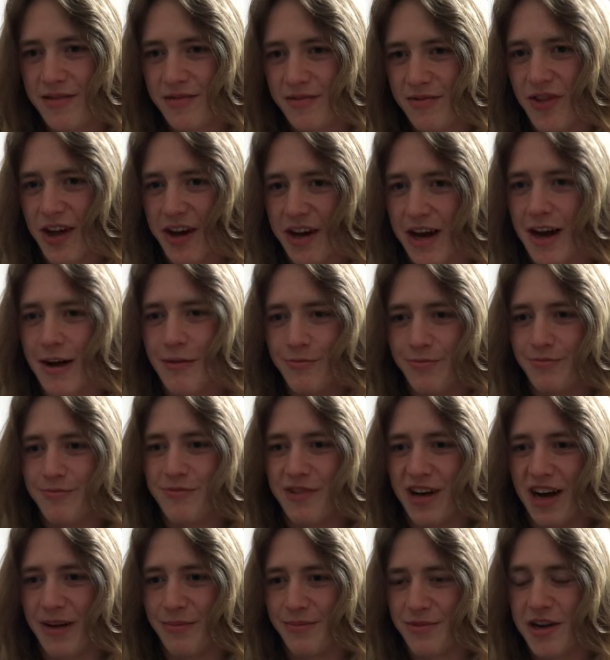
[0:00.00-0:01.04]
like,
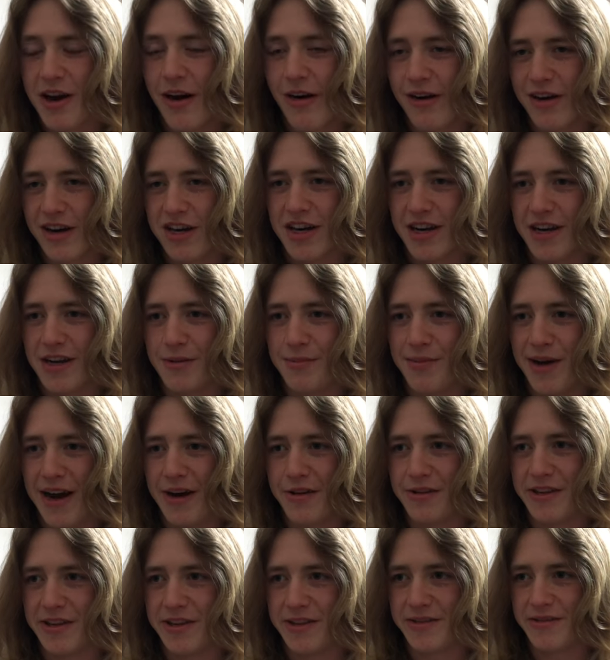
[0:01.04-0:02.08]
I'm talking
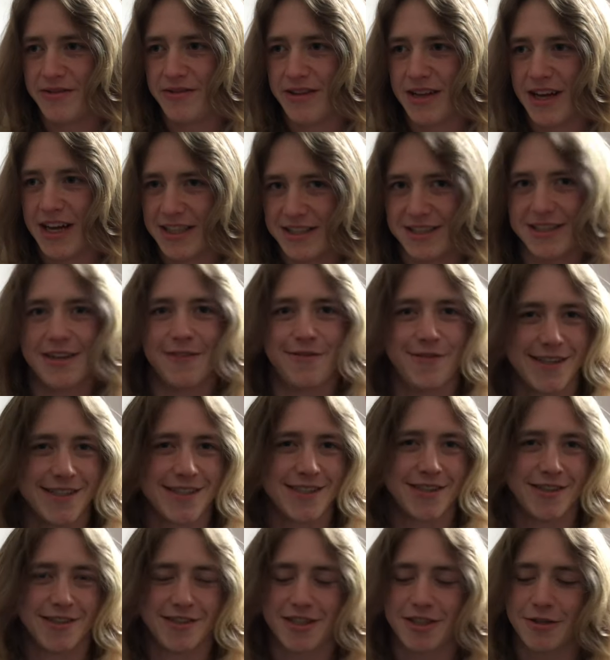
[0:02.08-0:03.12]
about it as if it's
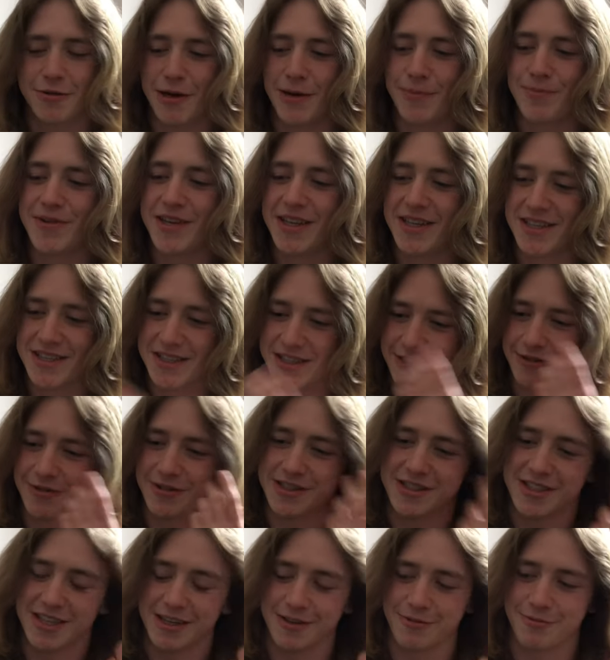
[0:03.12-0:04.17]
unscripted, so
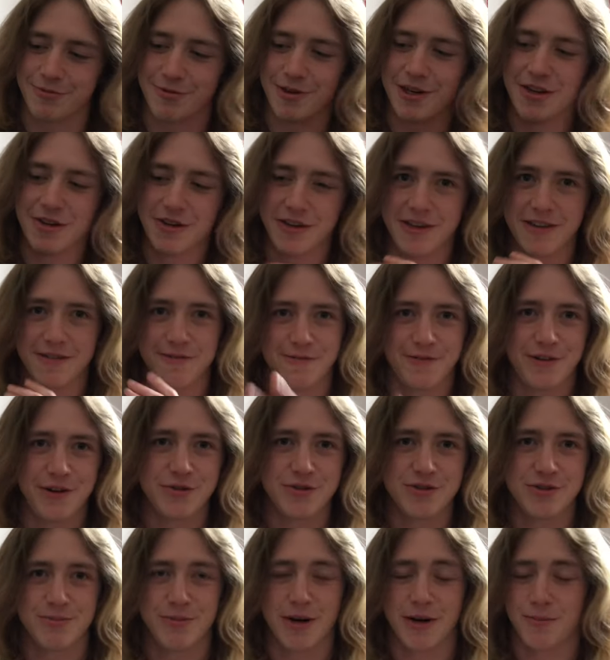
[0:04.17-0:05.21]
it's, like, really
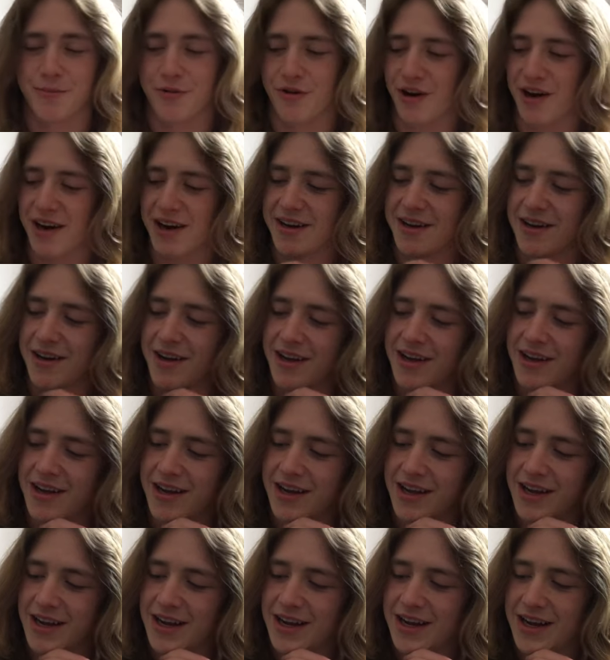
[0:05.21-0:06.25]
confusing my brain.
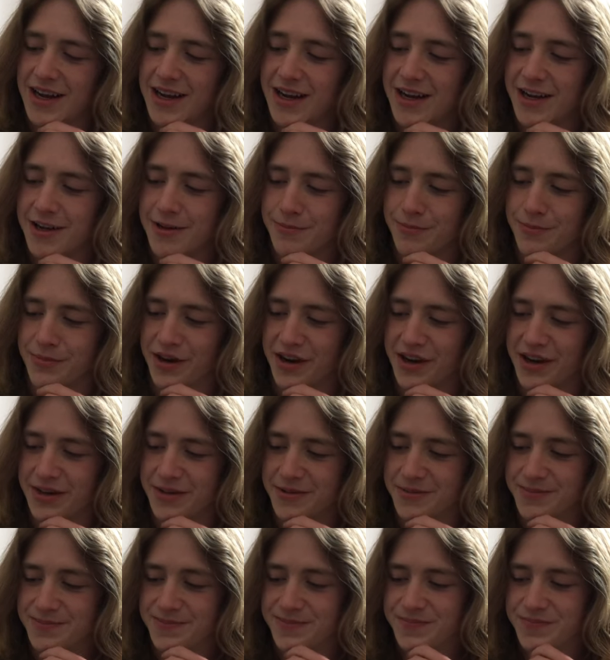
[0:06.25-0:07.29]
But,
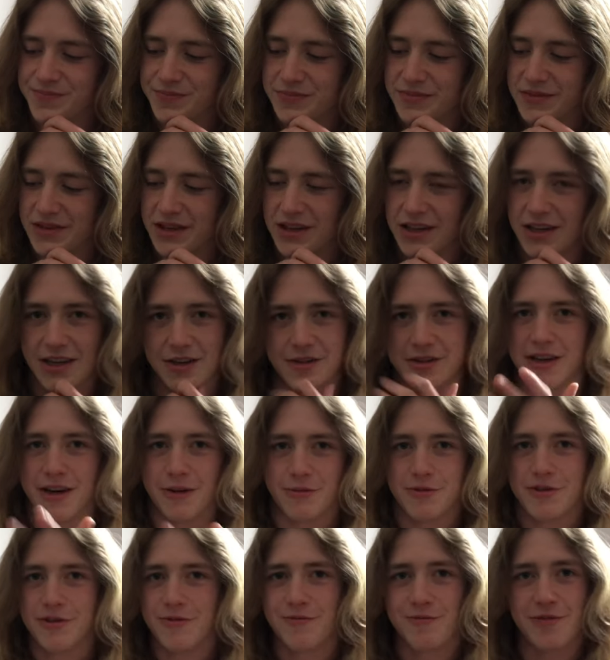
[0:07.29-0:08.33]
you know,
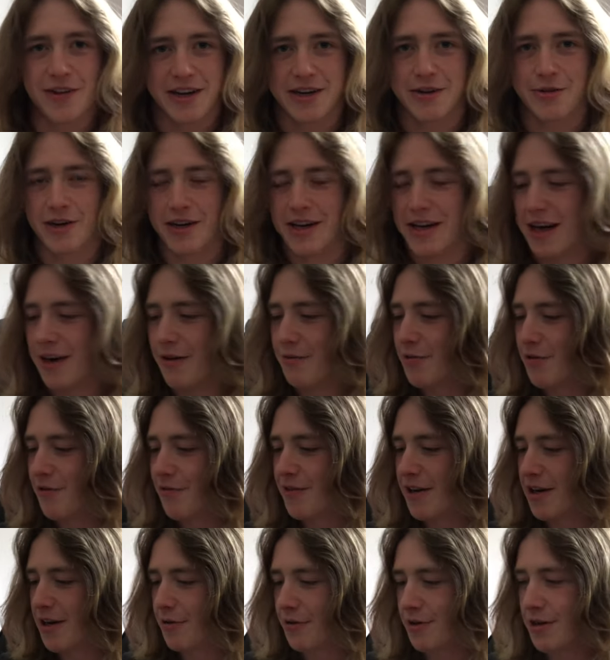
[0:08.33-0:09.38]
we'll figure it out. We'll
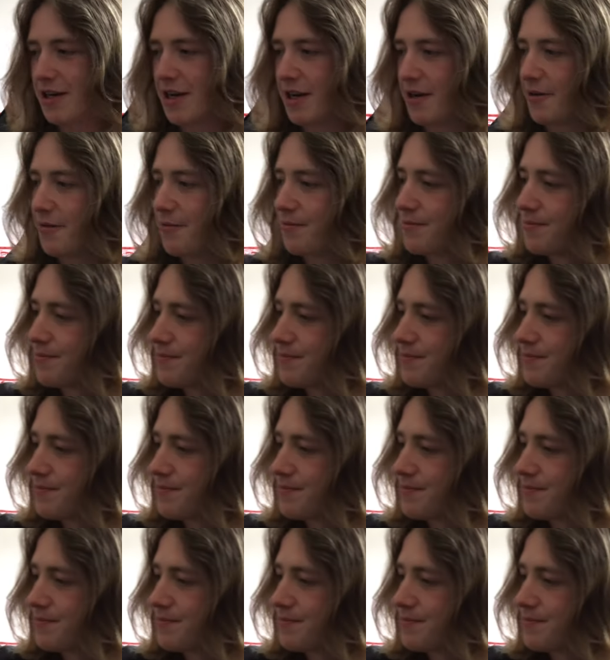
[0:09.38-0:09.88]
figure it out.